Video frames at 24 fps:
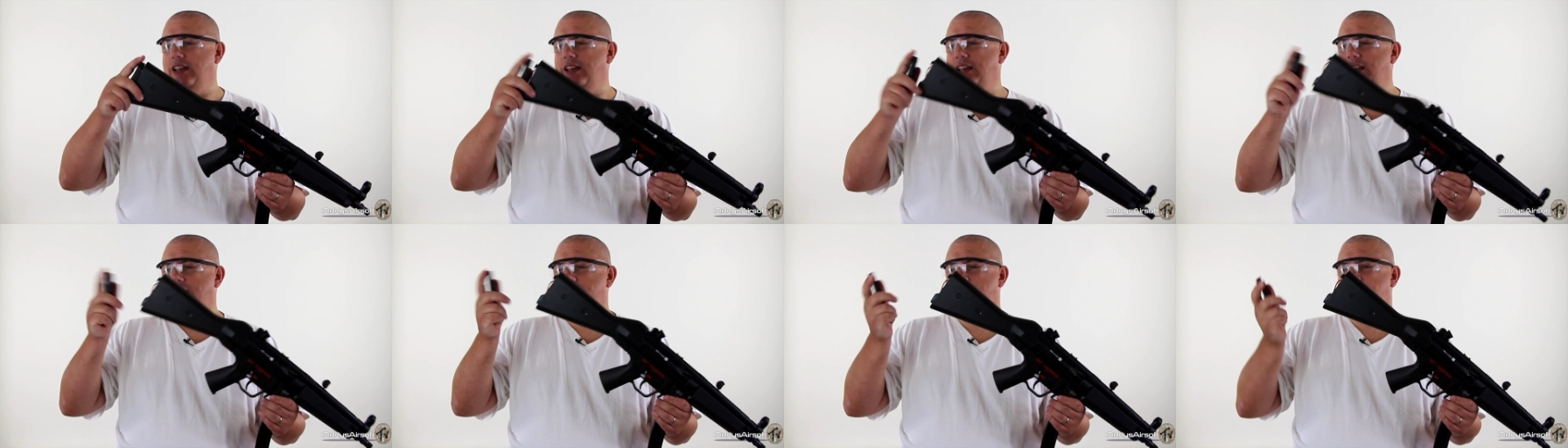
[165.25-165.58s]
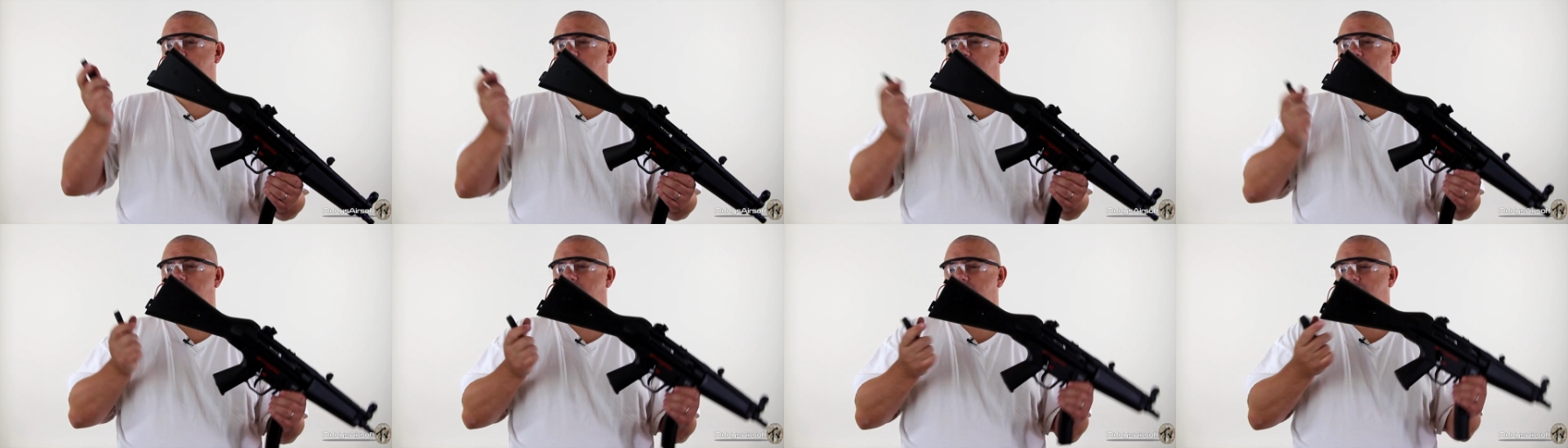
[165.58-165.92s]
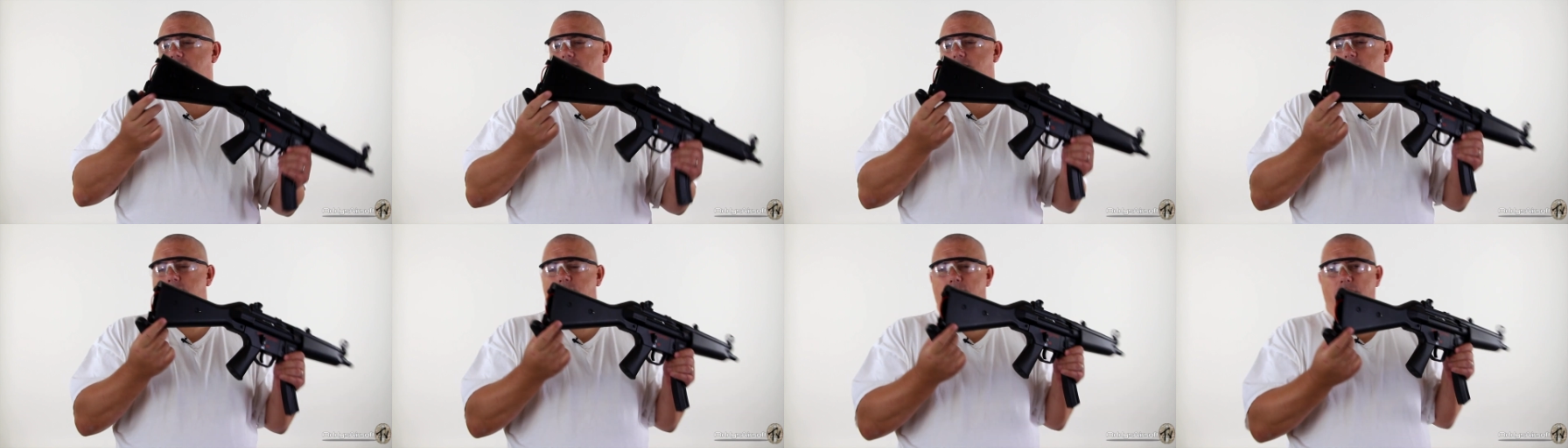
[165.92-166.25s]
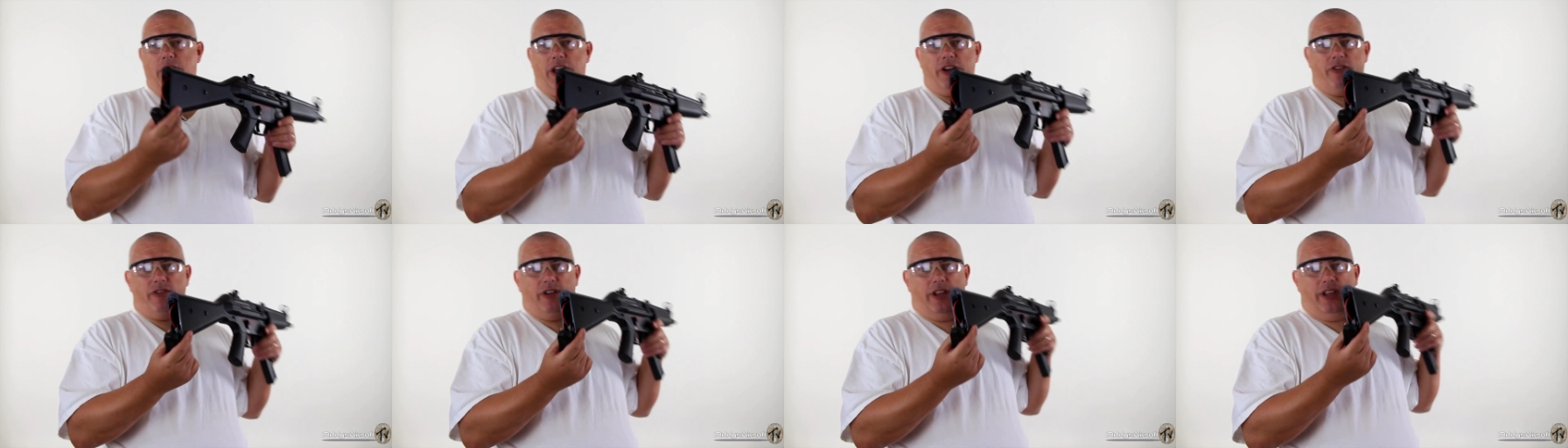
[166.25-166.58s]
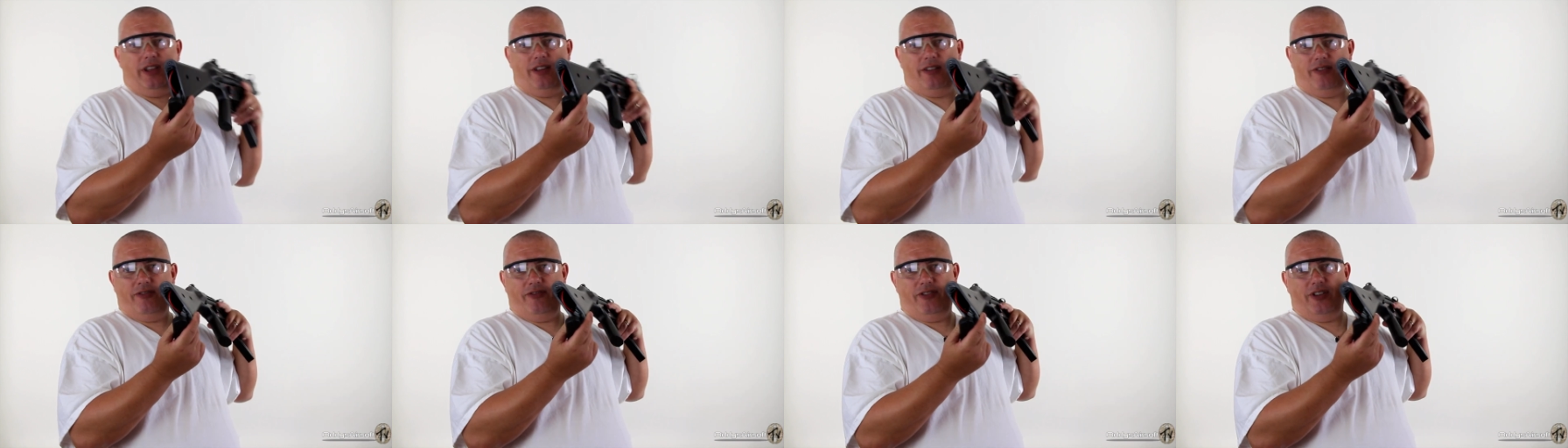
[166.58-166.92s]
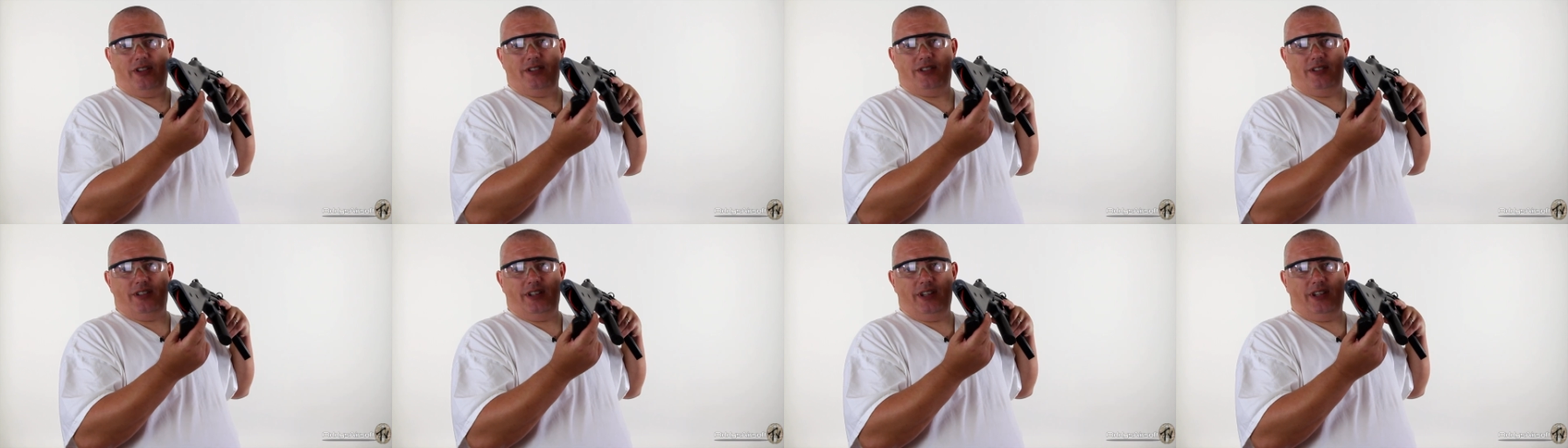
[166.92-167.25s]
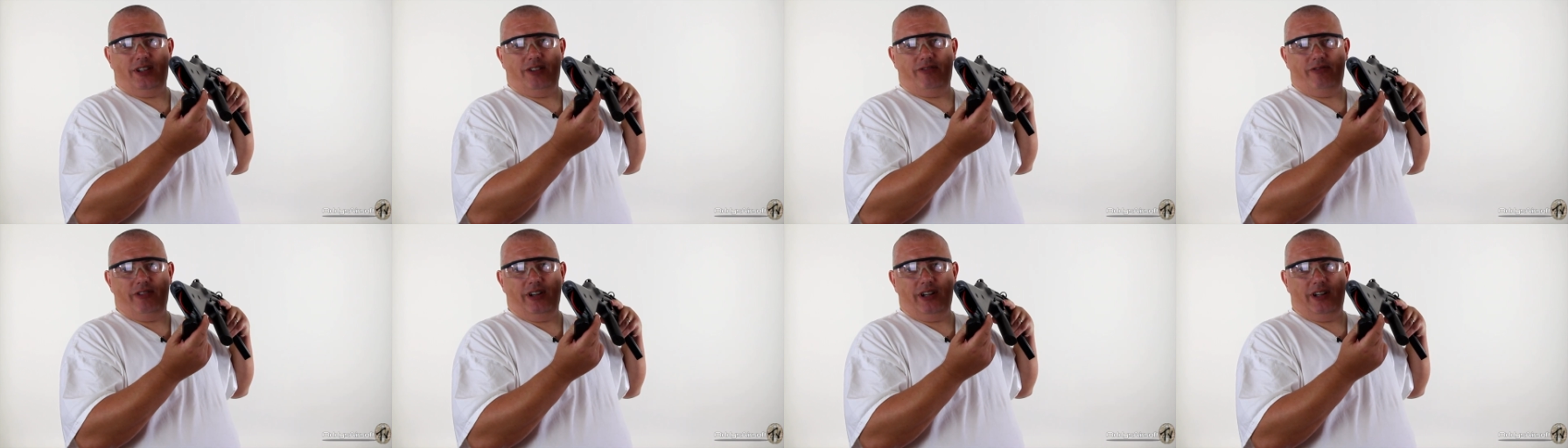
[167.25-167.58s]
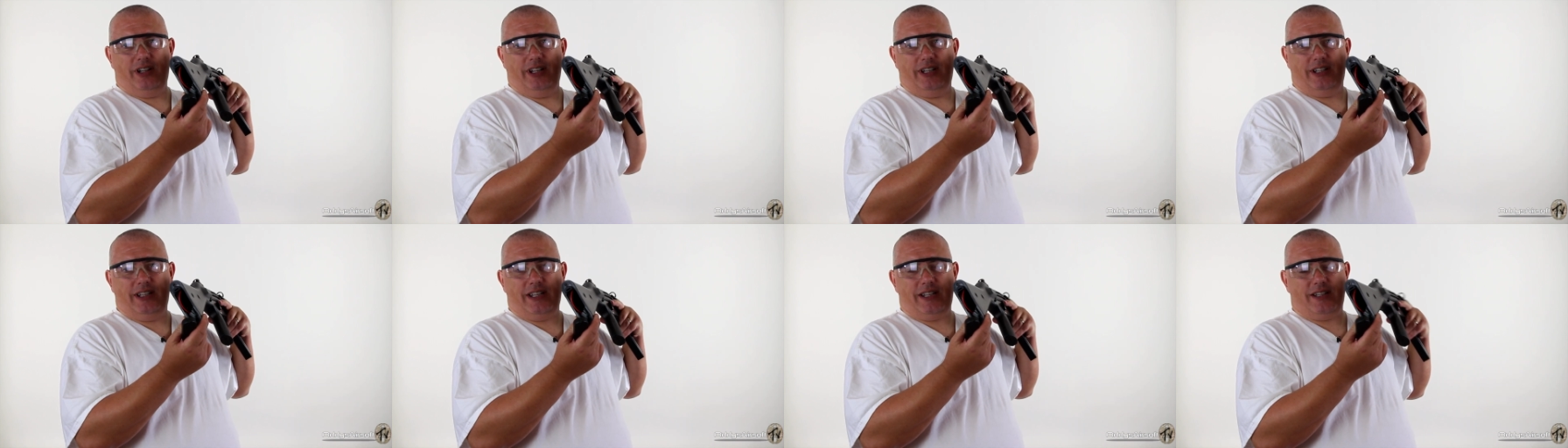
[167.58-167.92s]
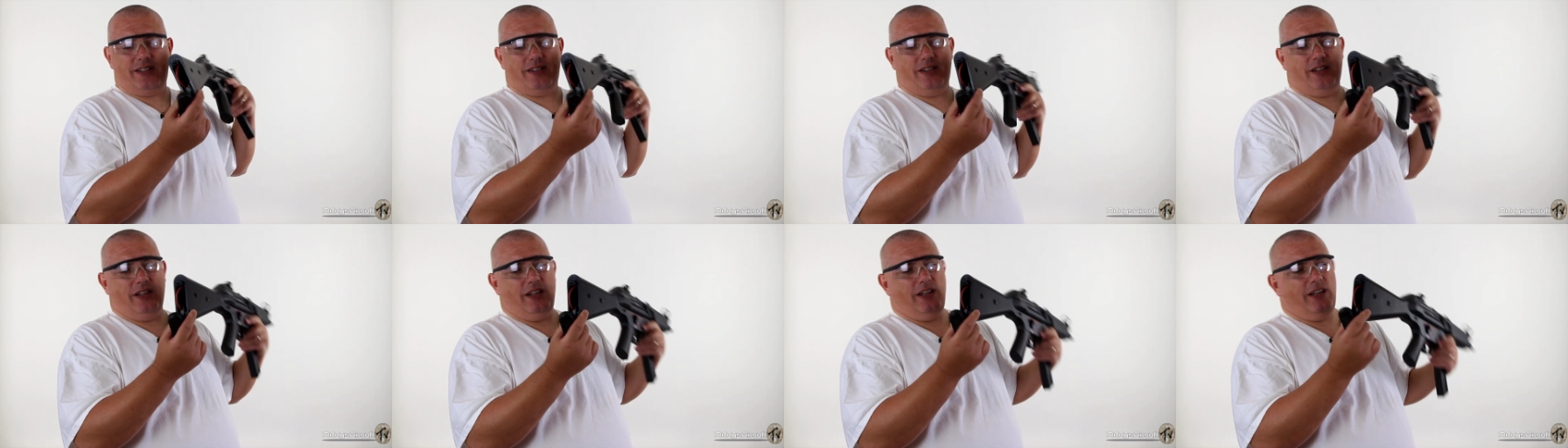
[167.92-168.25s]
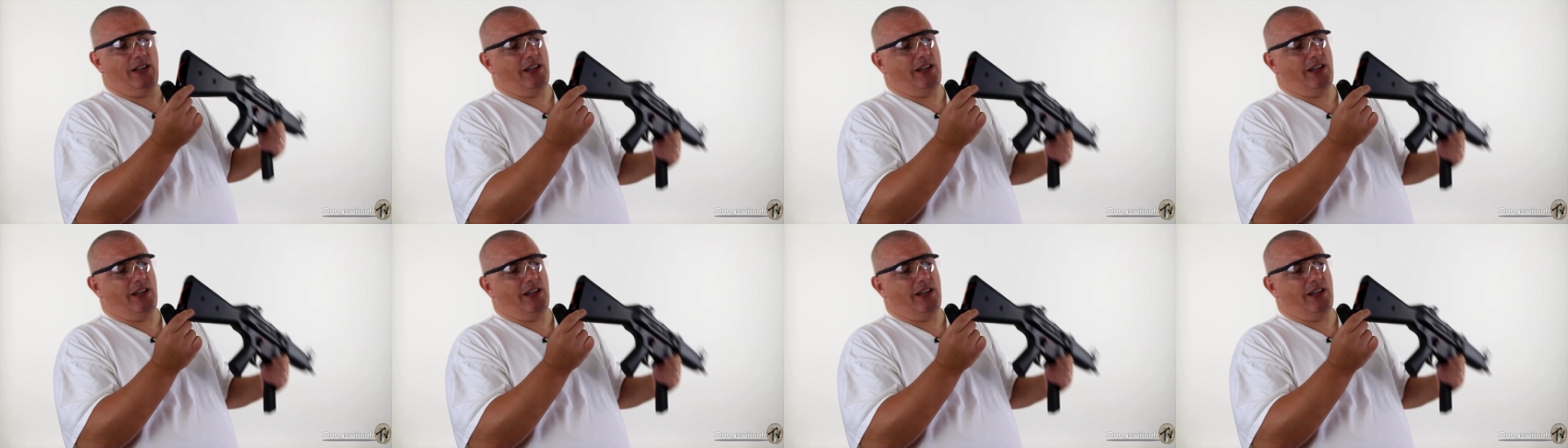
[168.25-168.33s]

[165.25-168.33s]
and the battery fits in the rear like that.